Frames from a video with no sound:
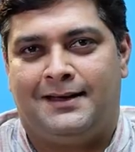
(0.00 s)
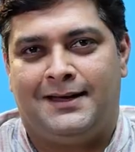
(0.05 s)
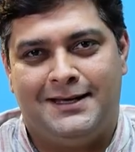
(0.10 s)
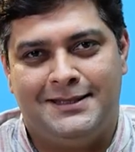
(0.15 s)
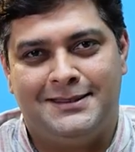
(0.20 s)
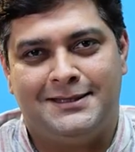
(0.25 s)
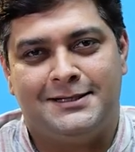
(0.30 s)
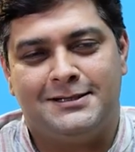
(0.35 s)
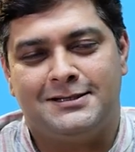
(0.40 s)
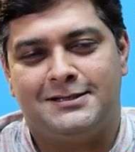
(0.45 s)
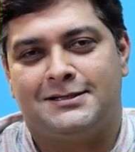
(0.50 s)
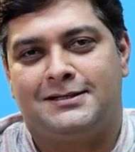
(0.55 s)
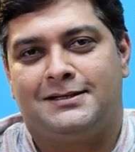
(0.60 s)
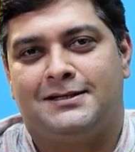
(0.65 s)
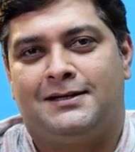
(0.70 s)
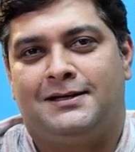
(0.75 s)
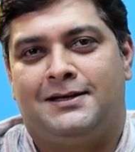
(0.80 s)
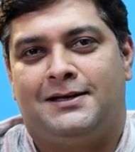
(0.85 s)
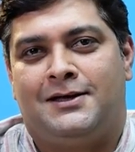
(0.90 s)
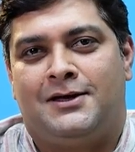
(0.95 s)
In this,
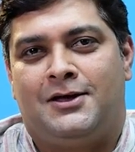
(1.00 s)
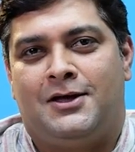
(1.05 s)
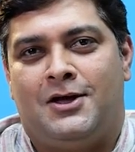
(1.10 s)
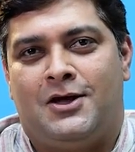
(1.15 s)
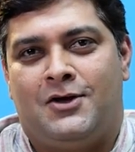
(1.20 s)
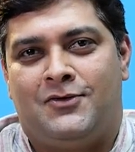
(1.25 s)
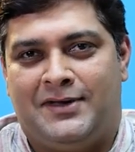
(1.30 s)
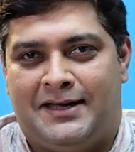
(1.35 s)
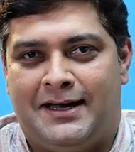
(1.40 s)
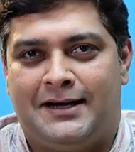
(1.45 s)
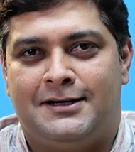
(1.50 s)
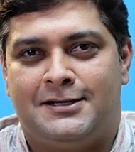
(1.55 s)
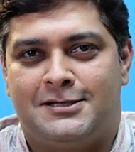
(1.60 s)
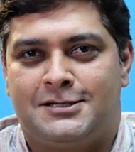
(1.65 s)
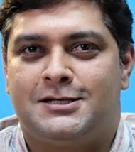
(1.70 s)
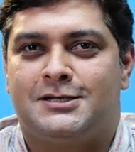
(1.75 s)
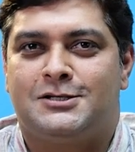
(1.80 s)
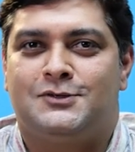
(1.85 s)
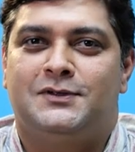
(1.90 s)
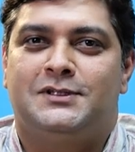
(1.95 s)
we can
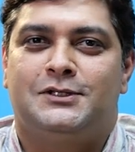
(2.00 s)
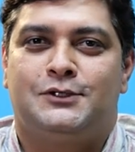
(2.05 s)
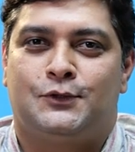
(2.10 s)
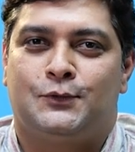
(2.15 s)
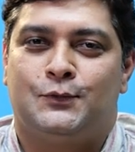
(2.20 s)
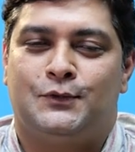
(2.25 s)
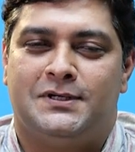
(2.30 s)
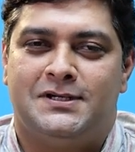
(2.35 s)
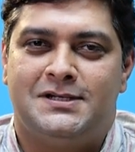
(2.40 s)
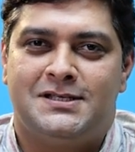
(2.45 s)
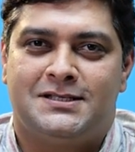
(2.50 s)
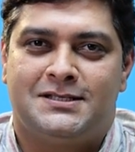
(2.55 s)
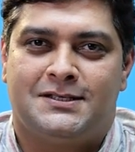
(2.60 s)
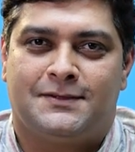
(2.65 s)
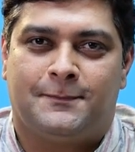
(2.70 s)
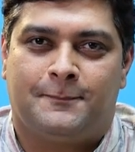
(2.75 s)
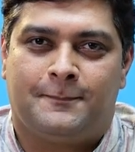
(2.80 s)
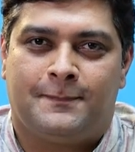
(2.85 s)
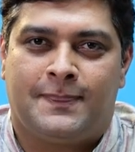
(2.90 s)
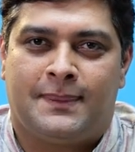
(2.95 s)
discuss with students
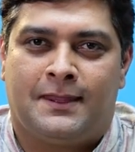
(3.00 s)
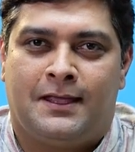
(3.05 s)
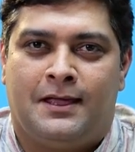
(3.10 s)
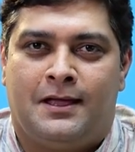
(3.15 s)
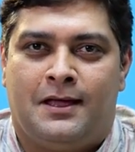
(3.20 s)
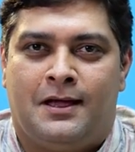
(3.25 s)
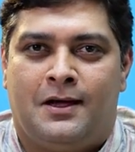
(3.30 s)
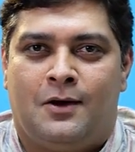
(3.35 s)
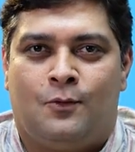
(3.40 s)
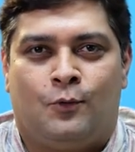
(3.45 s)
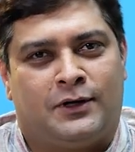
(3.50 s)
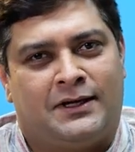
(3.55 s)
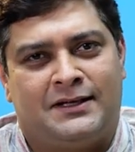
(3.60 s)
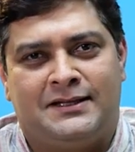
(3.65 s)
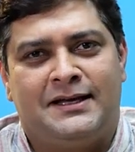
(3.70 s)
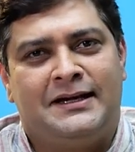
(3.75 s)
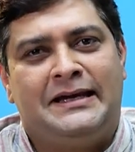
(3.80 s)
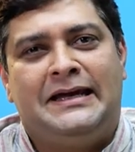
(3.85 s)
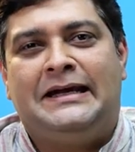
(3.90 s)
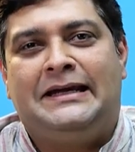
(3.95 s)
what are
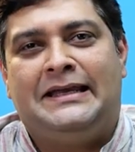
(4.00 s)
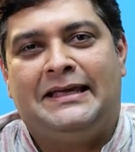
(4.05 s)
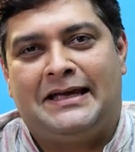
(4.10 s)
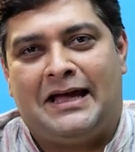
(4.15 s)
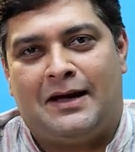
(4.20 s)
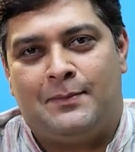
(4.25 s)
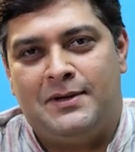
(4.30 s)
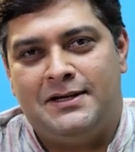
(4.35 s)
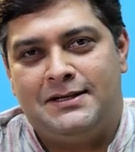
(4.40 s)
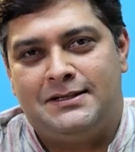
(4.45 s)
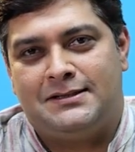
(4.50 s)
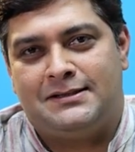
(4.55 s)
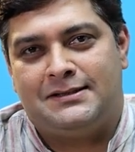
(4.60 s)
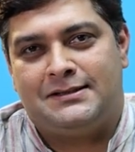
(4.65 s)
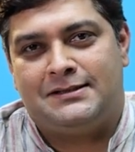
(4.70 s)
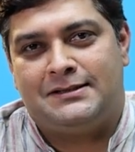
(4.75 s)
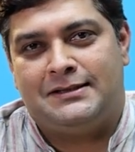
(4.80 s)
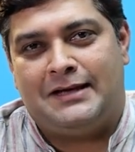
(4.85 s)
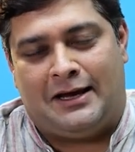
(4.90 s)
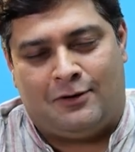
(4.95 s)
their eating
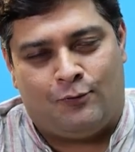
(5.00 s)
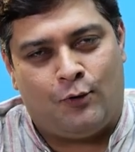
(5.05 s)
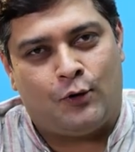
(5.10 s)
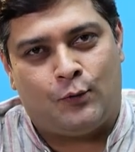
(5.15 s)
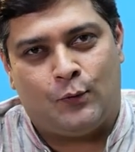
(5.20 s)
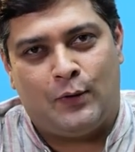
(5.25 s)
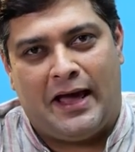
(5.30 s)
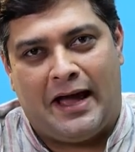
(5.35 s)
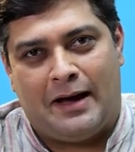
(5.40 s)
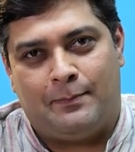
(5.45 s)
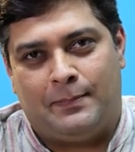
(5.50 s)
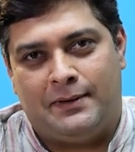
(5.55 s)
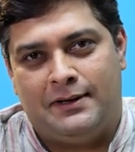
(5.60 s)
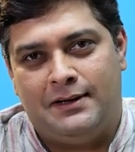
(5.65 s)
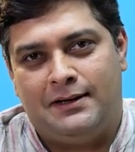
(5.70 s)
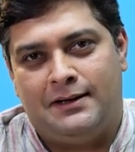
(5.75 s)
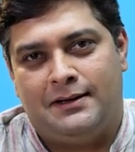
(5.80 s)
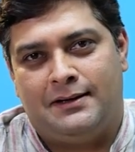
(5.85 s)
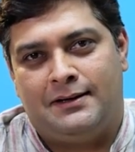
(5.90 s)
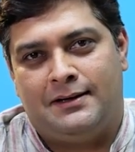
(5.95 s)
habits and what would
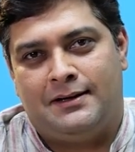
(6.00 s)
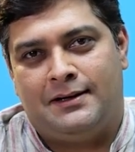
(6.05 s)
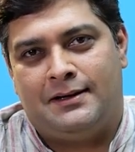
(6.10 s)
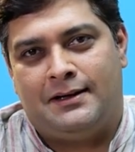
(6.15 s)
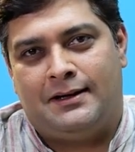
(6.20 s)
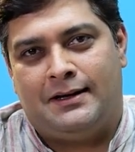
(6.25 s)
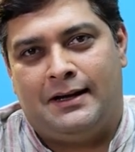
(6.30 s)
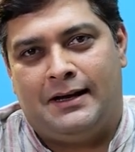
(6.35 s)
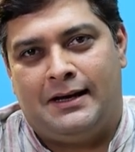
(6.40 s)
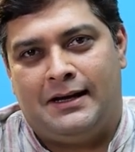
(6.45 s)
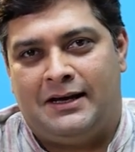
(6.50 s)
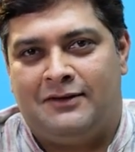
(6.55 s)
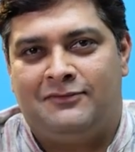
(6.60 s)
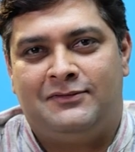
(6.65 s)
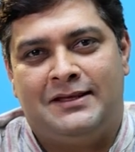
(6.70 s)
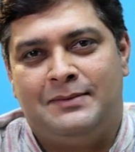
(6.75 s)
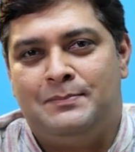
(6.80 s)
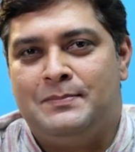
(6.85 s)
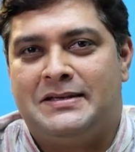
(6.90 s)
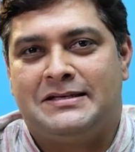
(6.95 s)
happen
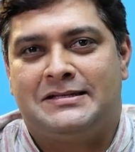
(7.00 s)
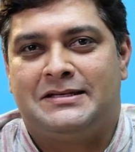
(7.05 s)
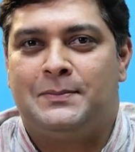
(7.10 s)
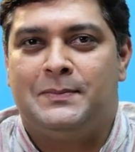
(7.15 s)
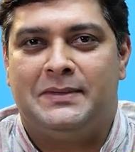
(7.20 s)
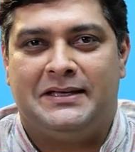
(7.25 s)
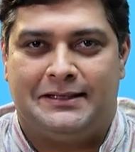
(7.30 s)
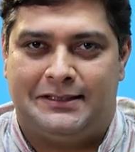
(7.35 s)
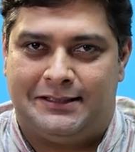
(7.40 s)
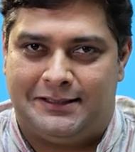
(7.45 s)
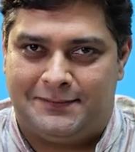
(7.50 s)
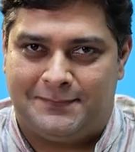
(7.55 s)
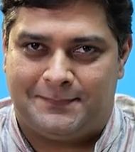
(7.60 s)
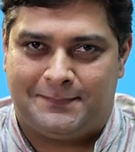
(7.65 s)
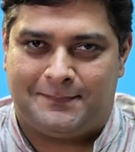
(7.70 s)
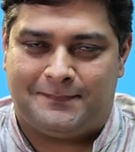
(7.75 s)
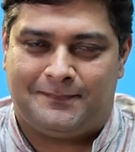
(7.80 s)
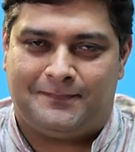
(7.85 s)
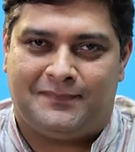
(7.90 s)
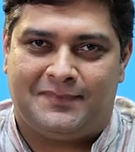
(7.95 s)
if they miss a meal.
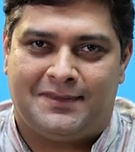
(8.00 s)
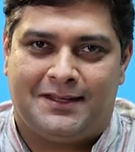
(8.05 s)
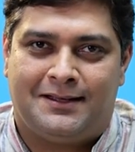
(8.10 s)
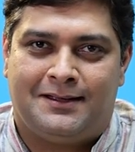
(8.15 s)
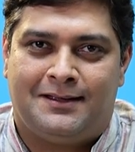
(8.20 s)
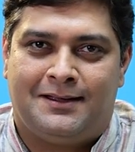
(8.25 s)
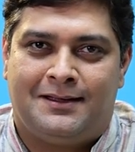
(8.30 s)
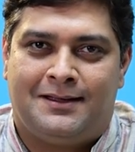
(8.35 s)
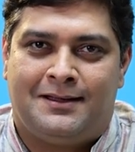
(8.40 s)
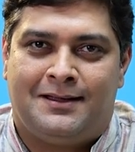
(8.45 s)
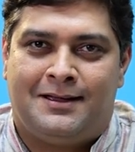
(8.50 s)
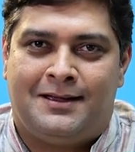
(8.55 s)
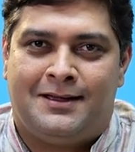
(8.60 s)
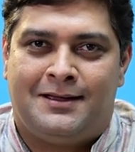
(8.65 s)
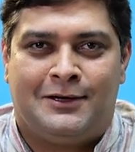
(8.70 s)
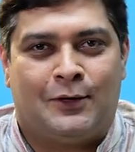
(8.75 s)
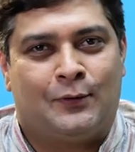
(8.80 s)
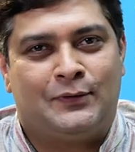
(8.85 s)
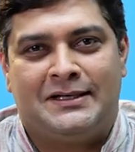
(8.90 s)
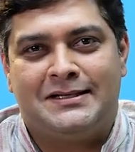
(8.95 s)

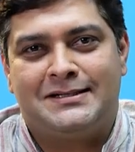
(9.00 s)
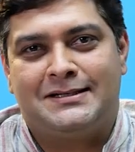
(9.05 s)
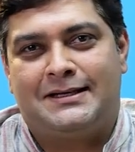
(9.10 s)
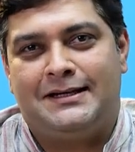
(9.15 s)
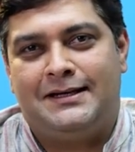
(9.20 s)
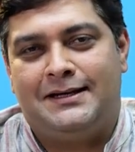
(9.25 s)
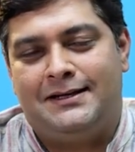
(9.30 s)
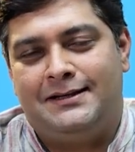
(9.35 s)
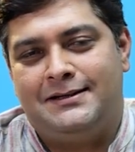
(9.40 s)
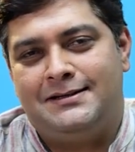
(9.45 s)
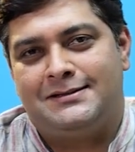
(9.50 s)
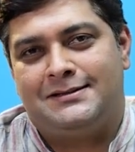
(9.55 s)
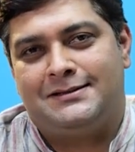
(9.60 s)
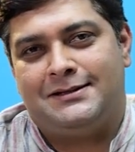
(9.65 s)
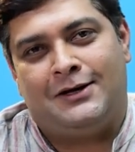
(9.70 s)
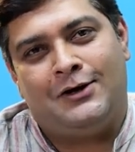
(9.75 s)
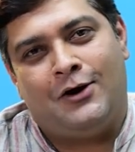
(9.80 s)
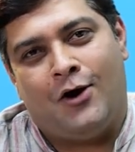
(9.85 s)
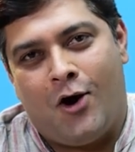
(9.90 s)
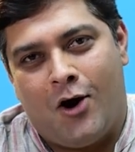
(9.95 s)
Now, this creates
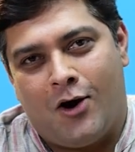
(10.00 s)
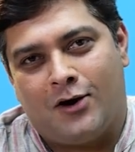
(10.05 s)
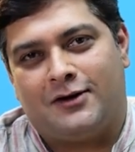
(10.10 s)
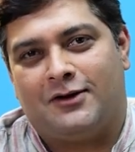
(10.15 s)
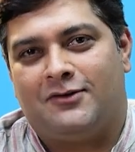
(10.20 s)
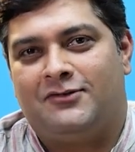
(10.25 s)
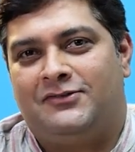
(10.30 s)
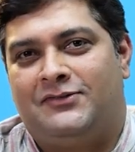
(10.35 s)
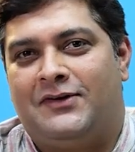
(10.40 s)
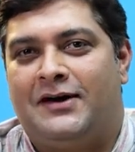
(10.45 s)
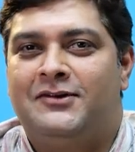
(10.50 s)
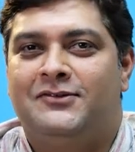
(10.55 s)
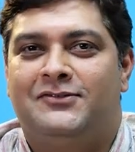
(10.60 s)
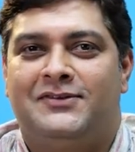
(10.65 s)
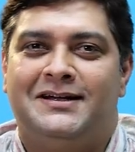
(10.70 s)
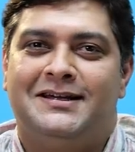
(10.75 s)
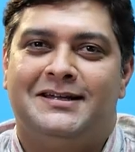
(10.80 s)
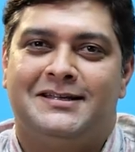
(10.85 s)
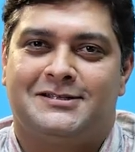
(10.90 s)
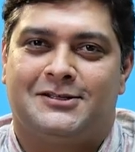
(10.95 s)
a lot of fun
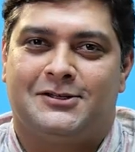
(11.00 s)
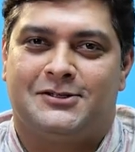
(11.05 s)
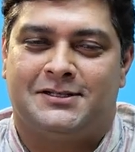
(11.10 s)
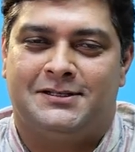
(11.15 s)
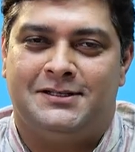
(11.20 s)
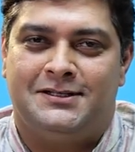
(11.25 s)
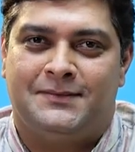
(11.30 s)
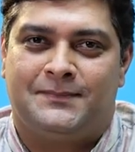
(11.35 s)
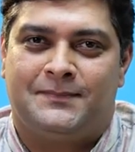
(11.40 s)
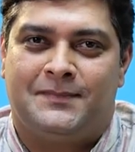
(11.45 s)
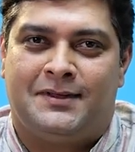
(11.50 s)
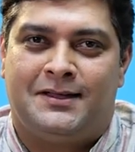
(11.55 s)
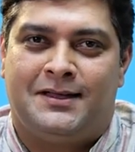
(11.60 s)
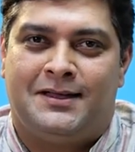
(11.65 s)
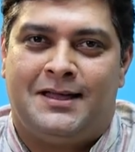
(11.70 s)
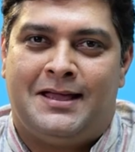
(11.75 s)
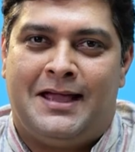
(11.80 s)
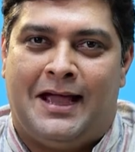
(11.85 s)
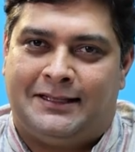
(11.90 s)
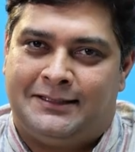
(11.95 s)
filled discussion
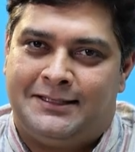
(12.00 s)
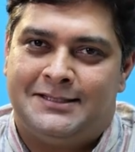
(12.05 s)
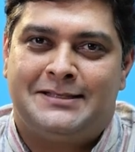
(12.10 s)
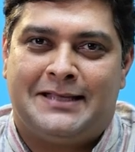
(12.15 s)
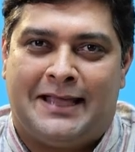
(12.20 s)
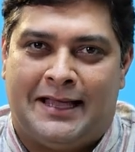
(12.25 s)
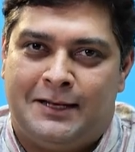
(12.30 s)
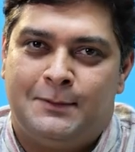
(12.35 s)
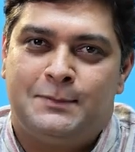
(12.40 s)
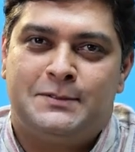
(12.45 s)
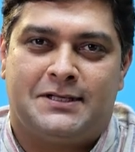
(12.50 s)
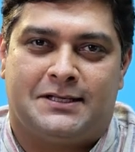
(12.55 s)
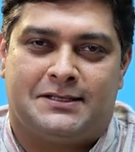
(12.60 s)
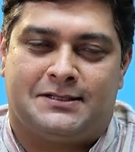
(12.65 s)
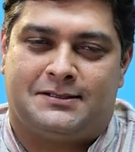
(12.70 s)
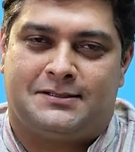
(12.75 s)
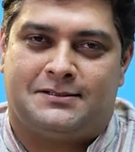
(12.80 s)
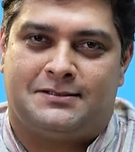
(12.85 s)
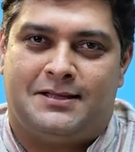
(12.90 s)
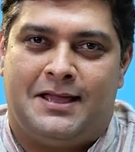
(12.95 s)
and this helps
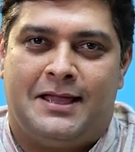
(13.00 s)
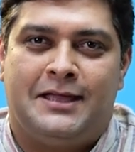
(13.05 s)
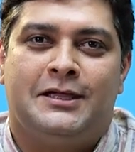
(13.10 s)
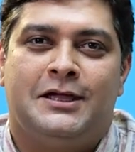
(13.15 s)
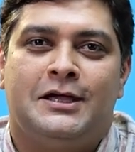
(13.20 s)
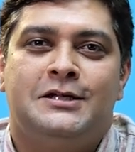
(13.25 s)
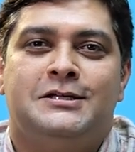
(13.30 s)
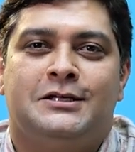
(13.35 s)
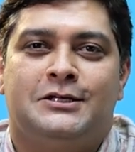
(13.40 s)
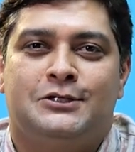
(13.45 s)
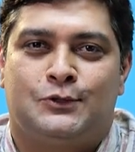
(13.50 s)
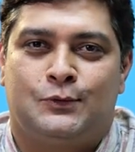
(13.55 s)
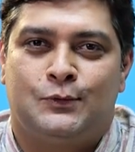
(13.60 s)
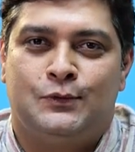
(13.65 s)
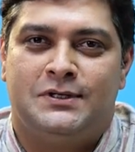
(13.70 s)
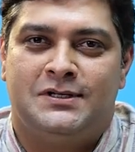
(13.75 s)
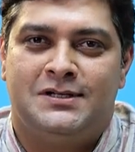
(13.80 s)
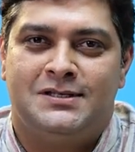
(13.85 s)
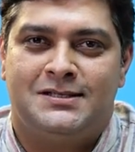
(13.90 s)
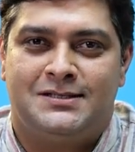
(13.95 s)
us engaging
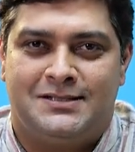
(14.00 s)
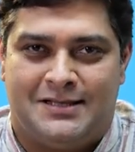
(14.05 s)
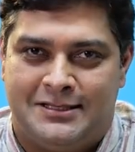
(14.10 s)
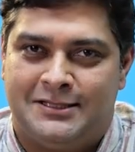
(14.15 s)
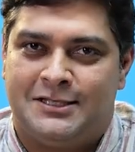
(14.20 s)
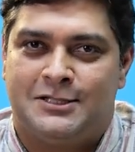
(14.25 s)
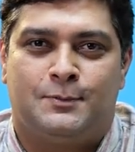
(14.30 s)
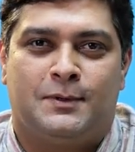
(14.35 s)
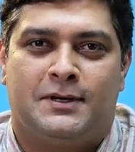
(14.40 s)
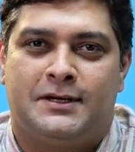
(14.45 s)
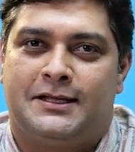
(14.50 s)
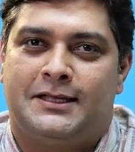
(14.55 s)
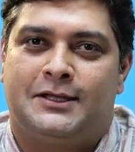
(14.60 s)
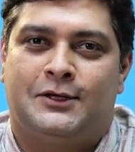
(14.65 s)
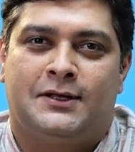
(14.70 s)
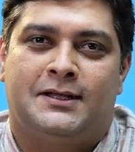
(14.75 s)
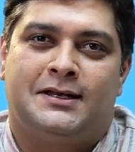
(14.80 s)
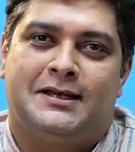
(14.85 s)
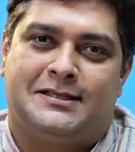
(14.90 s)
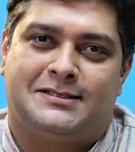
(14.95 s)
students in this
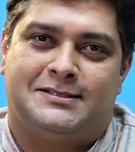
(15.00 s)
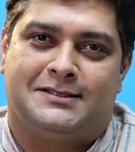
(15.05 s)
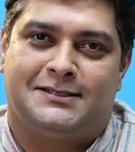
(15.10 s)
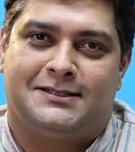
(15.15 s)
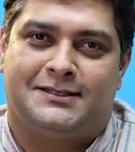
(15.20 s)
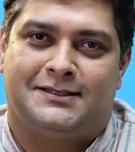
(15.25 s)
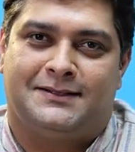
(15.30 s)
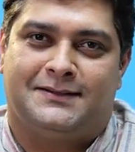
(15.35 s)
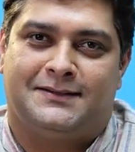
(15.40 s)
particular lesson.